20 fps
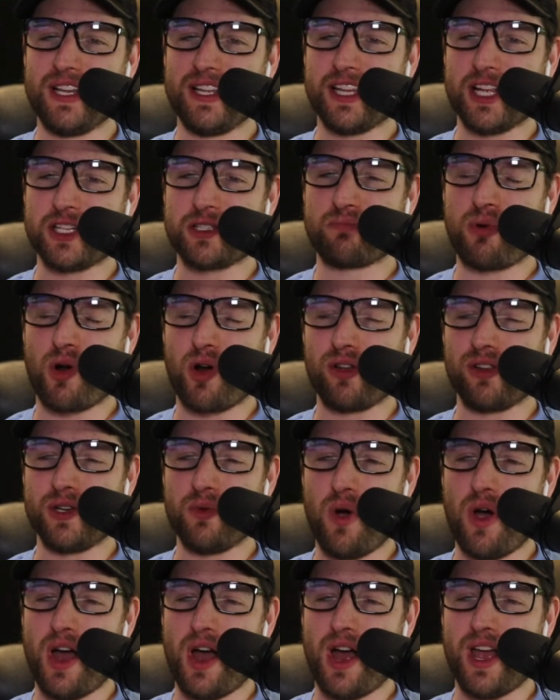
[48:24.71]
that's partly
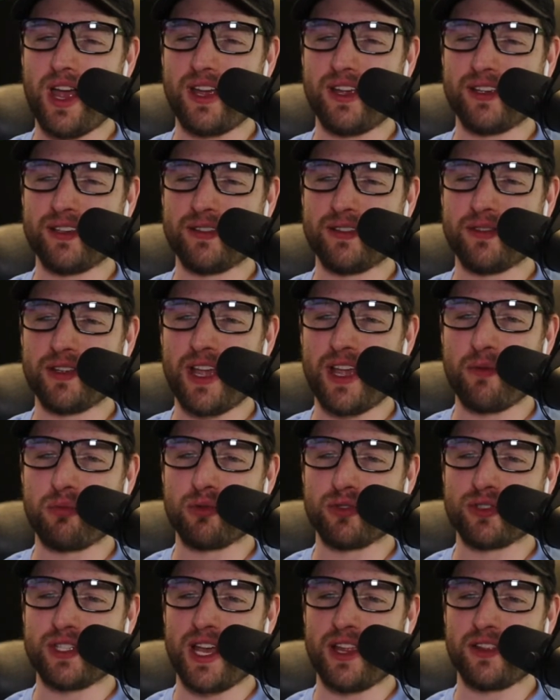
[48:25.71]
why
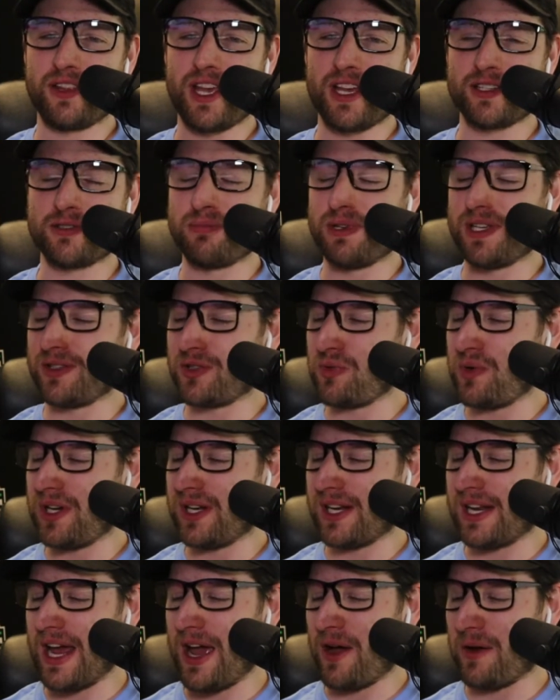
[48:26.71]
April 10th has been
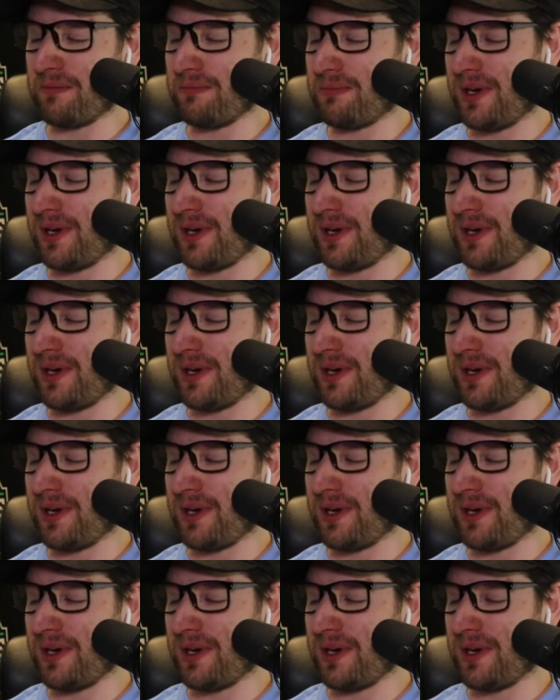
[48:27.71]
tweeted out.